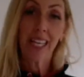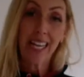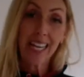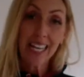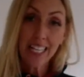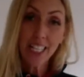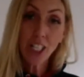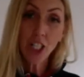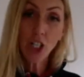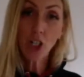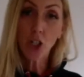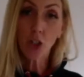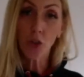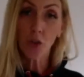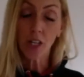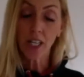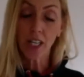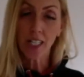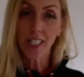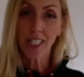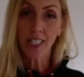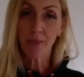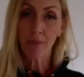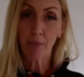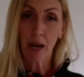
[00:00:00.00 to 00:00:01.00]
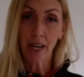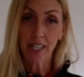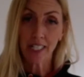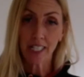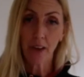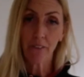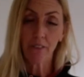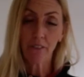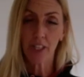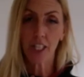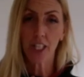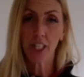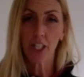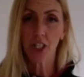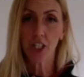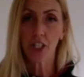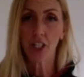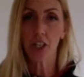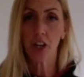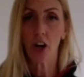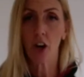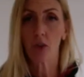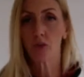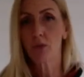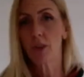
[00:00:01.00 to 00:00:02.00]
Injuries, by
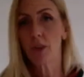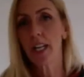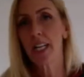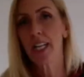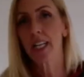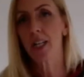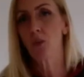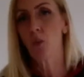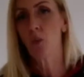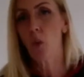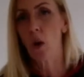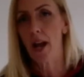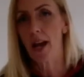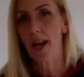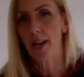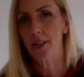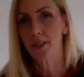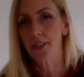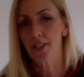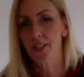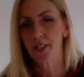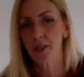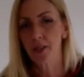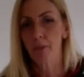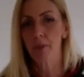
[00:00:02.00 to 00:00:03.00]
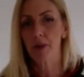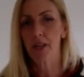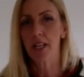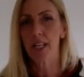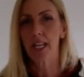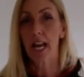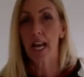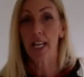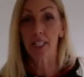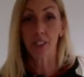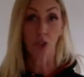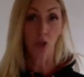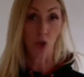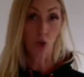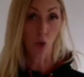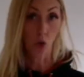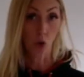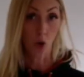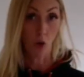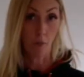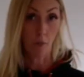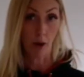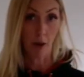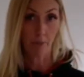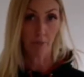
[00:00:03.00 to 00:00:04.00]
definition, are really when somebody has
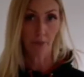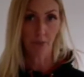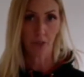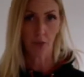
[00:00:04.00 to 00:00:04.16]
trauma.